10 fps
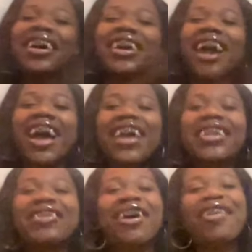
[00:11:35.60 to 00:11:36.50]
are
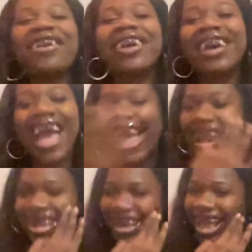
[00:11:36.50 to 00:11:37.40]
you on
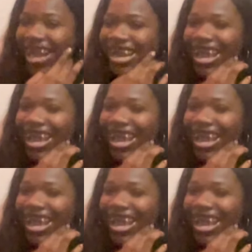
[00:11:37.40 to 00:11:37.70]
here acting like